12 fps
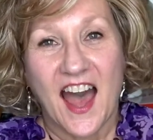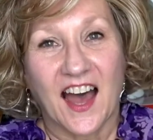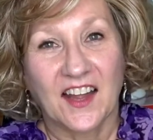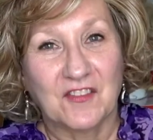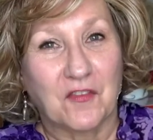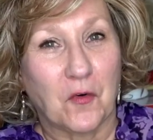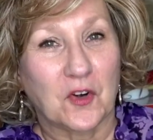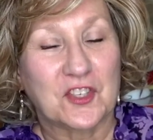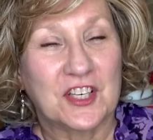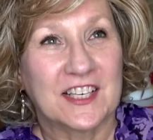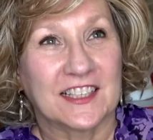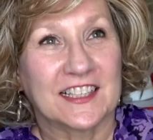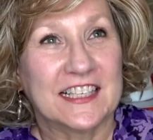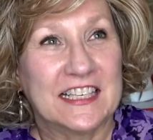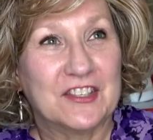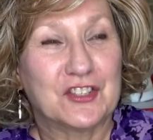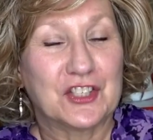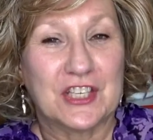
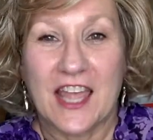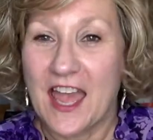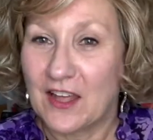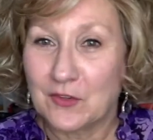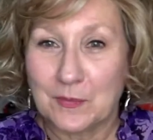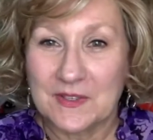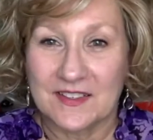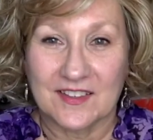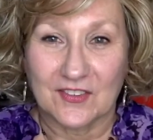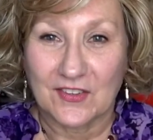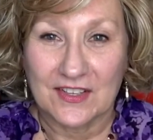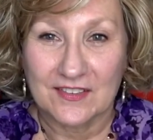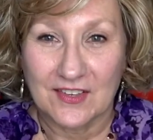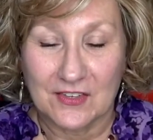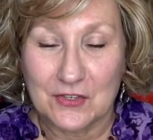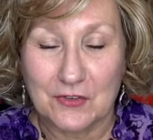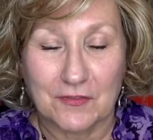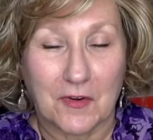Unfortunately, she has been
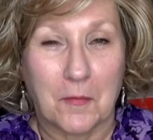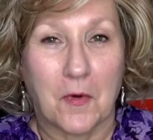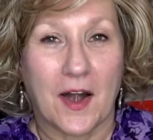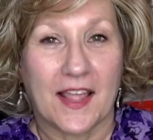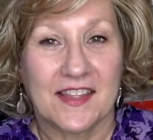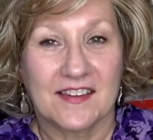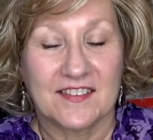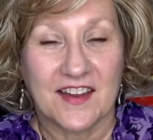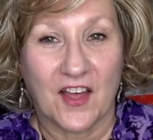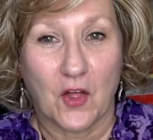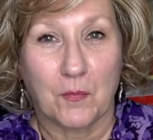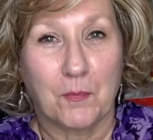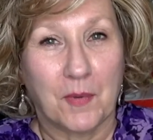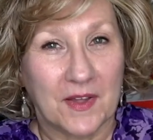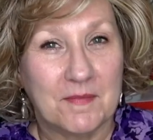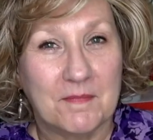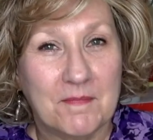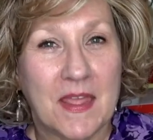discontinued from what I can tell,
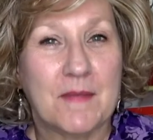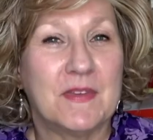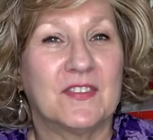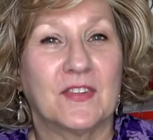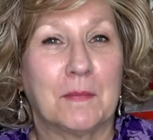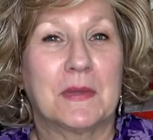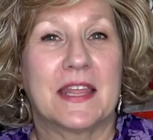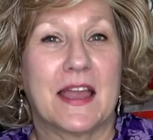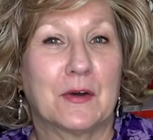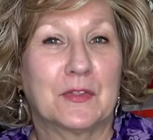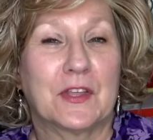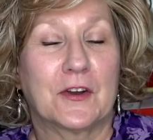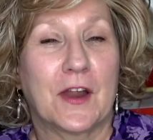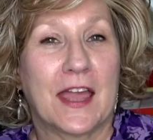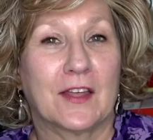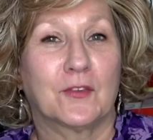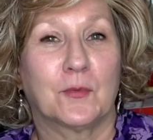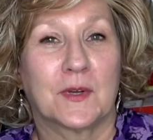but maybe somebody out there
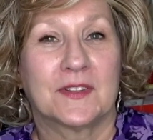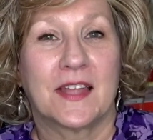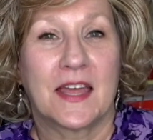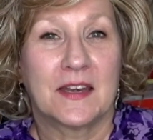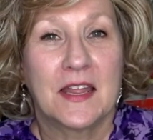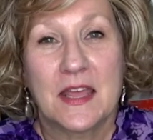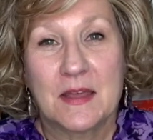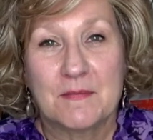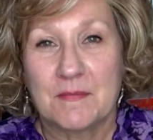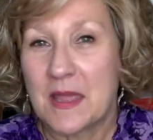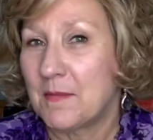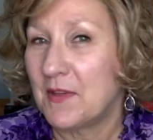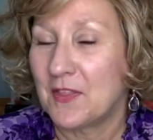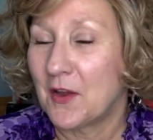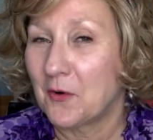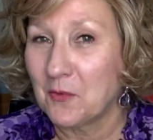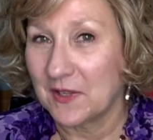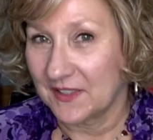has one that maybe
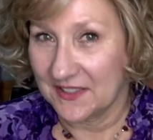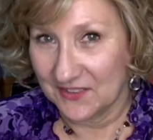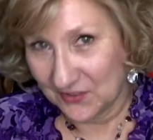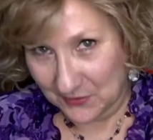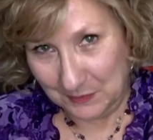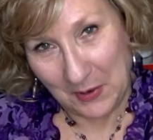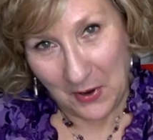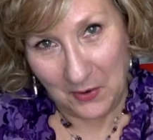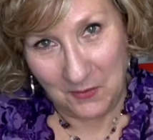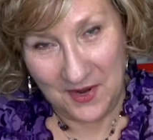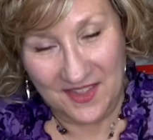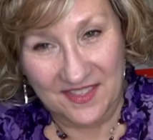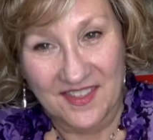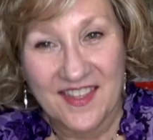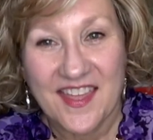they're willing to part with.